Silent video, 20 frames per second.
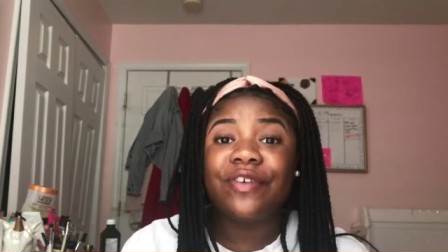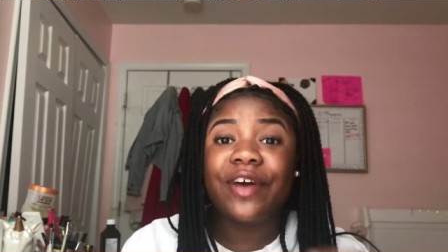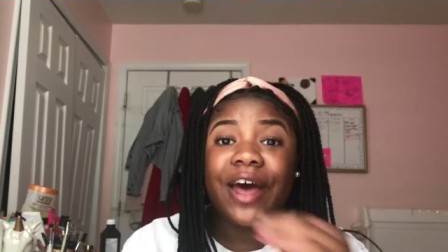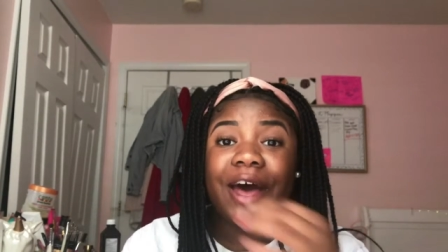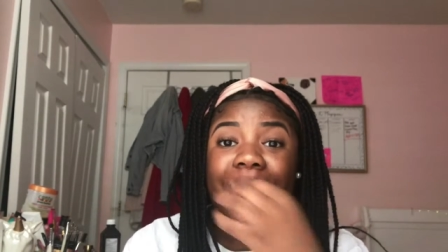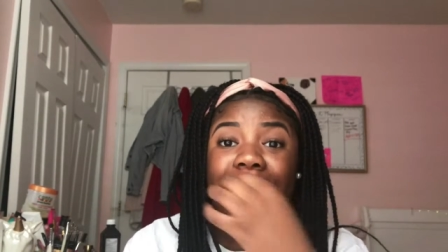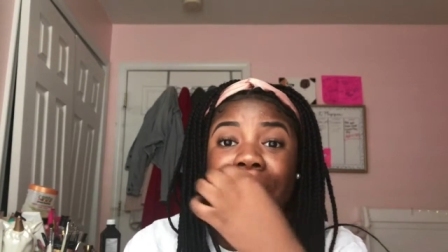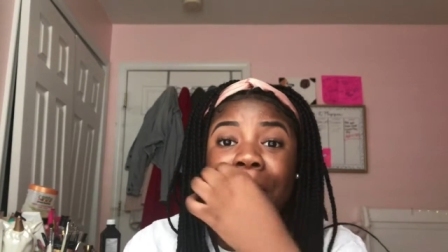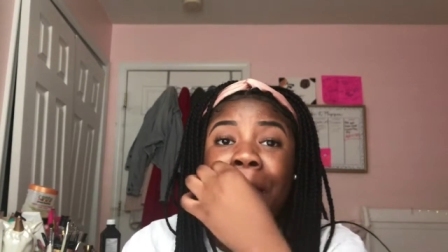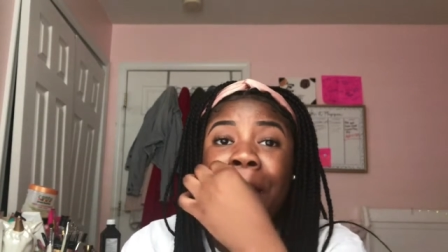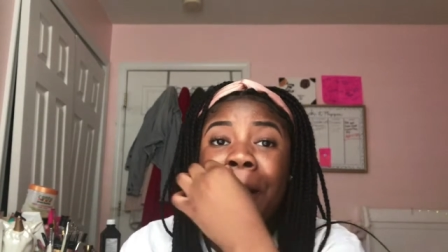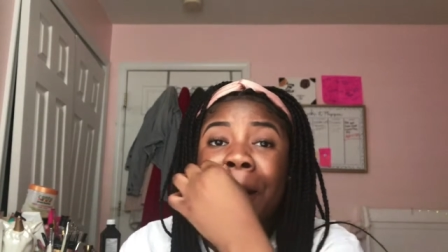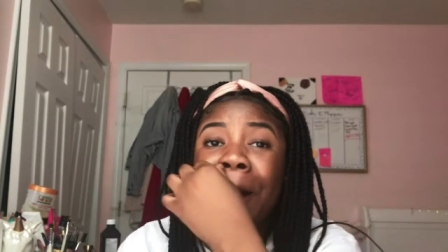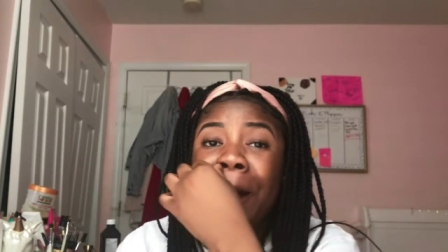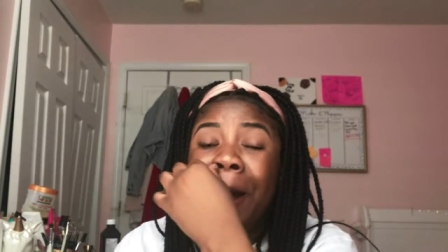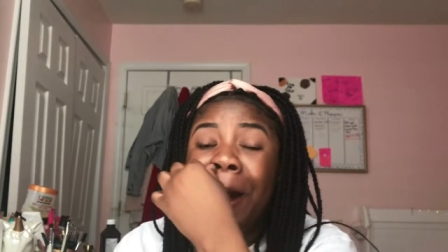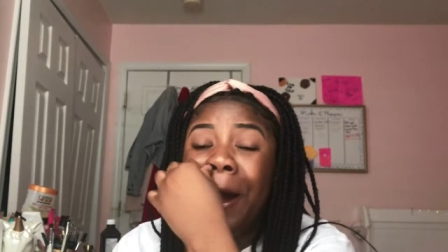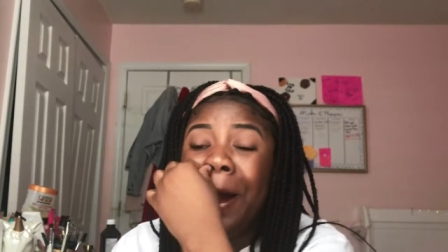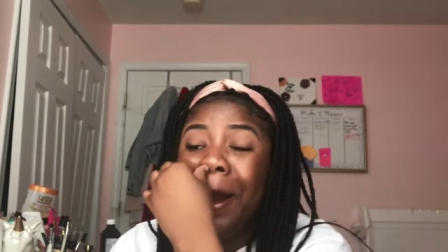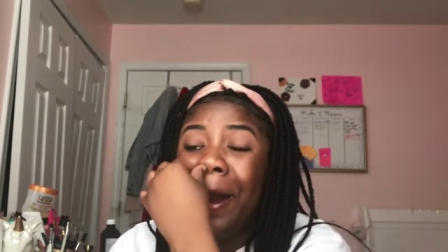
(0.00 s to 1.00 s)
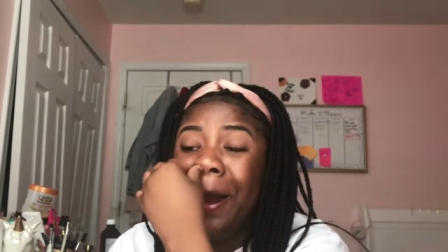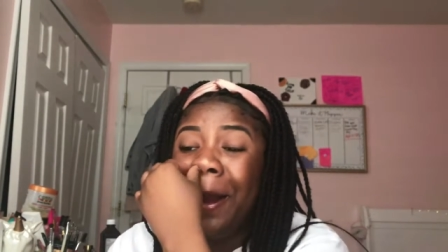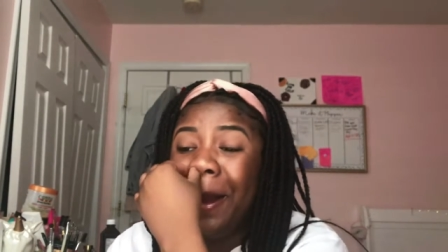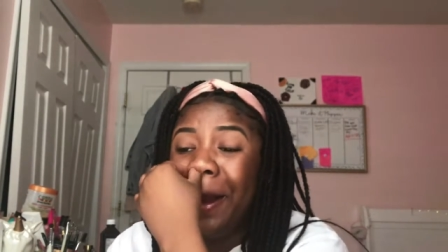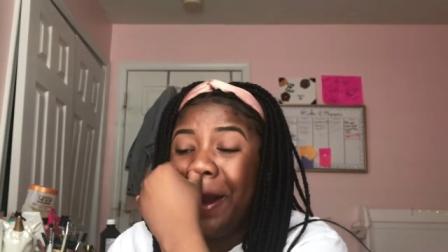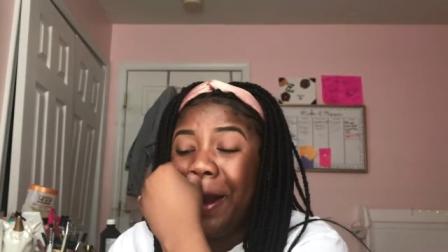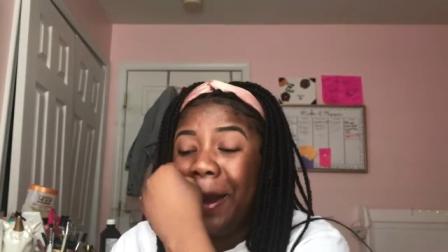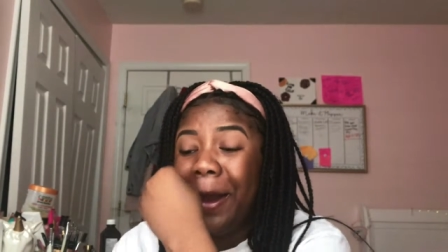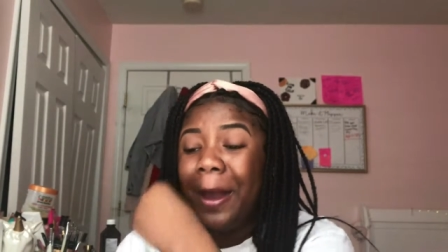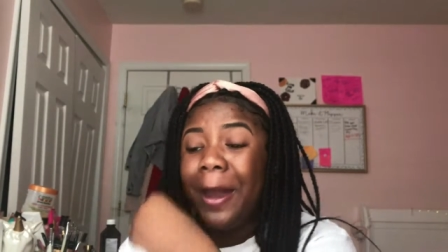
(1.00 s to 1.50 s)
fell.
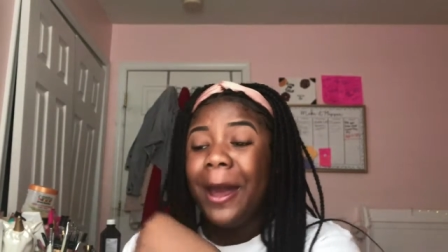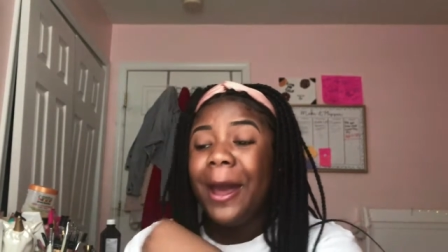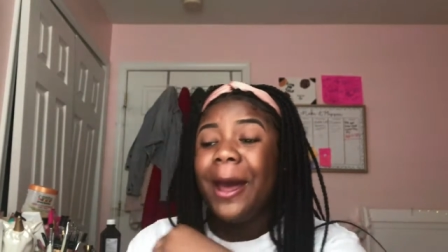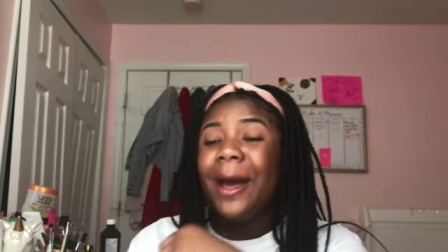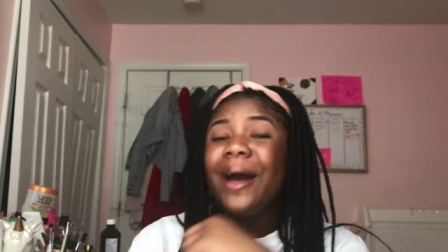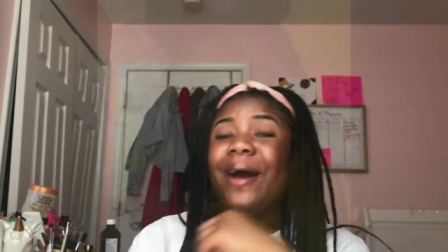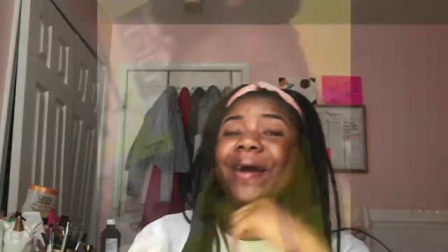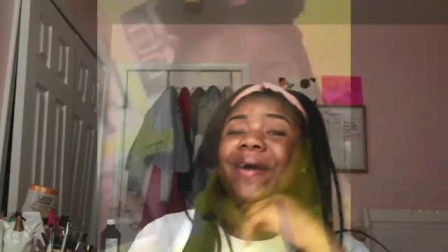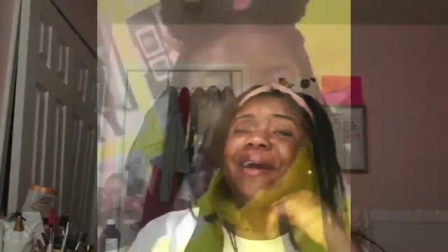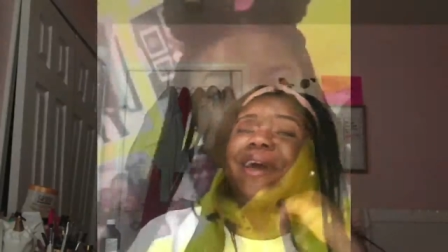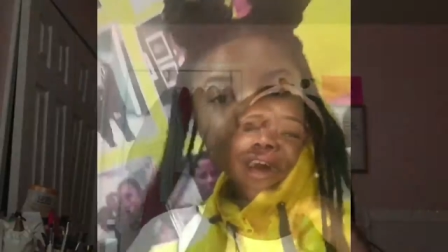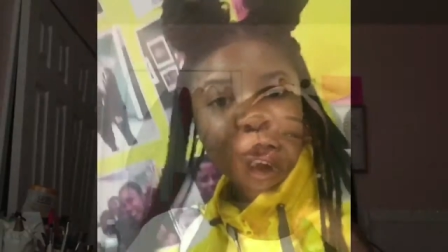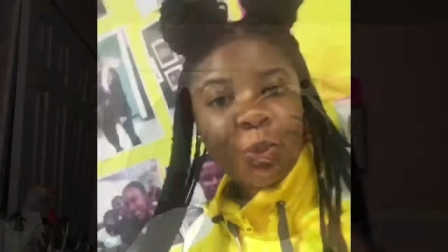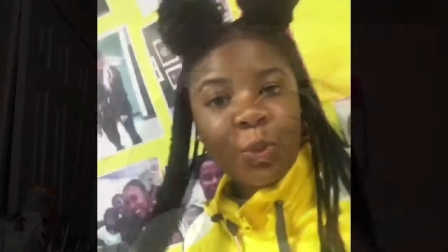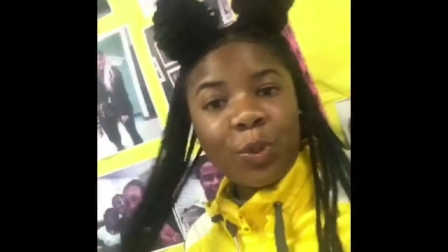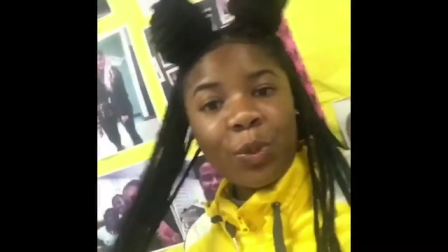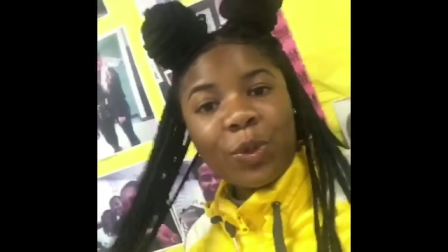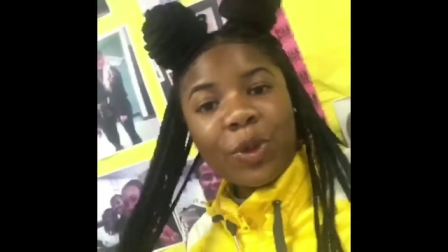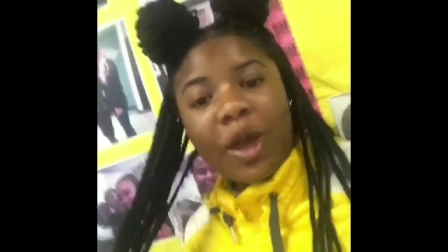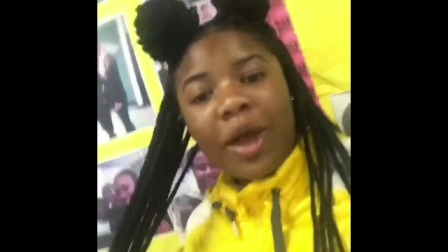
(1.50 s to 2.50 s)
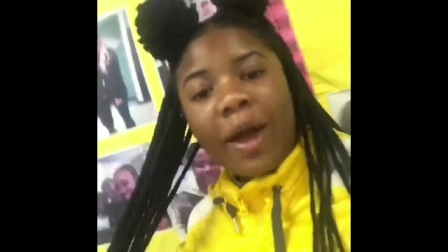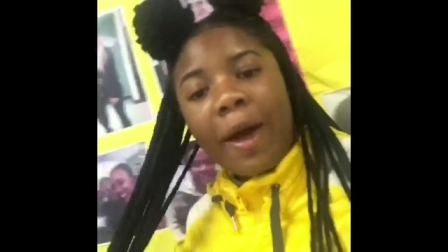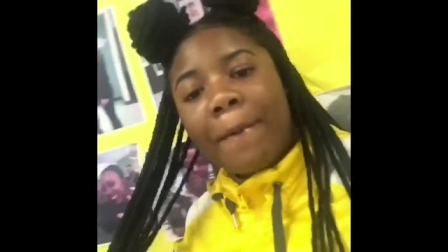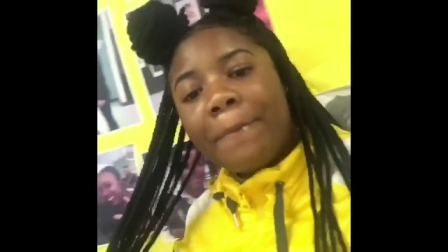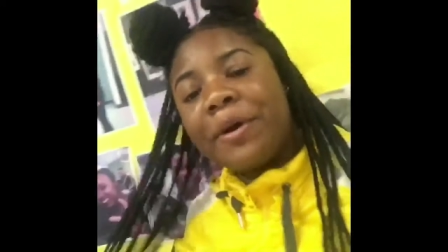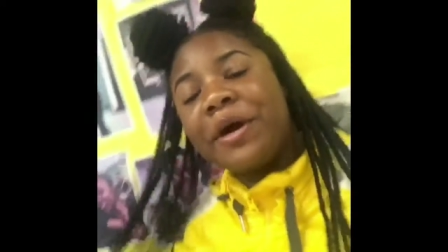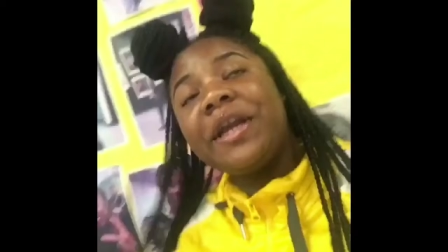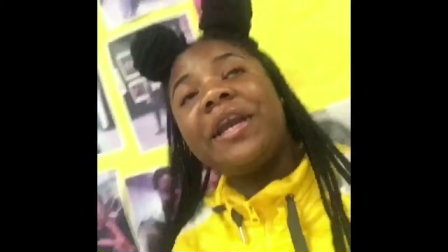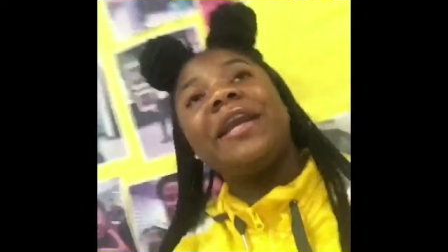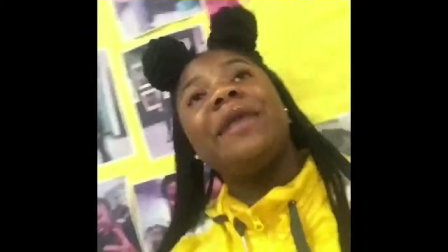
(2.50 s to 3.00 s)
Okay. Swerving your
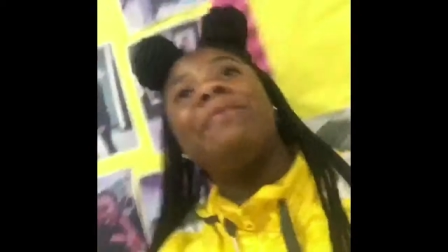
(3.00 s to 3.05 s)
lane.